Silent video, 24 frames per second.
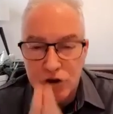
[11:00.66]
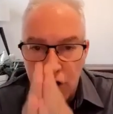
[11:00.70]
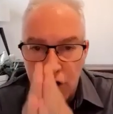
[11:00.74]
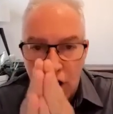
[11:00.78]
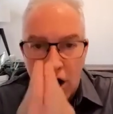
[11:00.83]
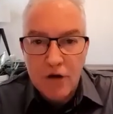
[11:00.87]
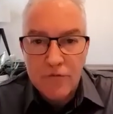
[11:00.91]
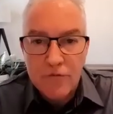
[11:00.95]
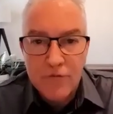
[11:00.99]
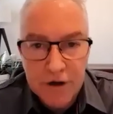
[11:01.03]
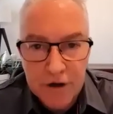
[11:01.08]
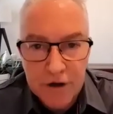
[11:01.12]

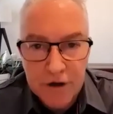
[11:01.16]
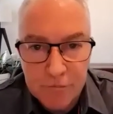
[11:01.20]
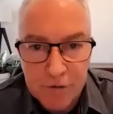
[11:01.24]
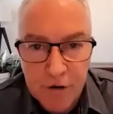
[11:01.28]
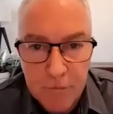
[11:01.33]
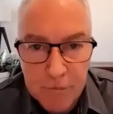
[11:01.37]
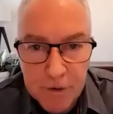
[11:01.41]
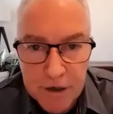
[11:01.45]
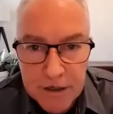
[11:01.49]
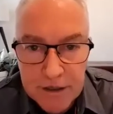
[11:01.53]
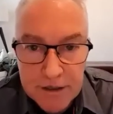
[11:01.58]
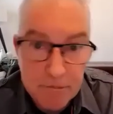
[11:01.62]
dive into
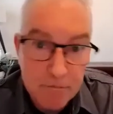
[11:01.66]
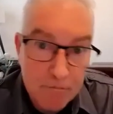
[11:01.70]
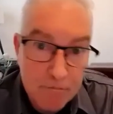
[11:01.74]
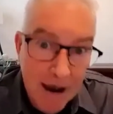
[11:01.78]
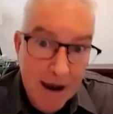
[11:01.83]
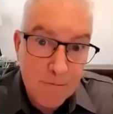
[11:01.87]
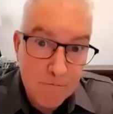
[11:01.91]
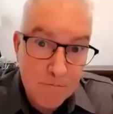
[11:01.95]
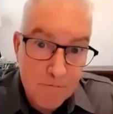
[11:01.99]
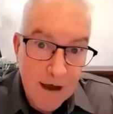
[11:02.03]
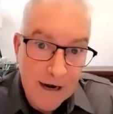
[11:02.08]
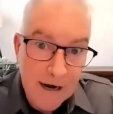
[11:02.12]
property to
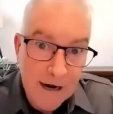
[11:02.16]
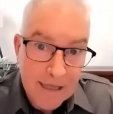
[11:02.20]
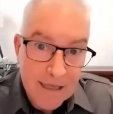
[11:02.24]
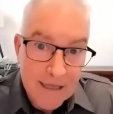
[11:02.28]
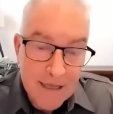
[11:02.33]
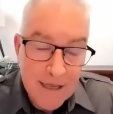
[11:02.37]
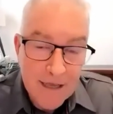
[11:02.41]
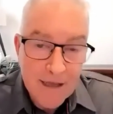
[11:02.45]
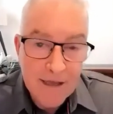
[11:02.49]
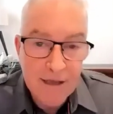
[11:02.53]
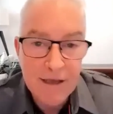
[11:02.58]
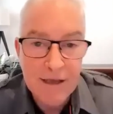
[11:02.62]
make
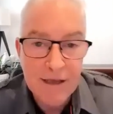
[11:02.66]
money.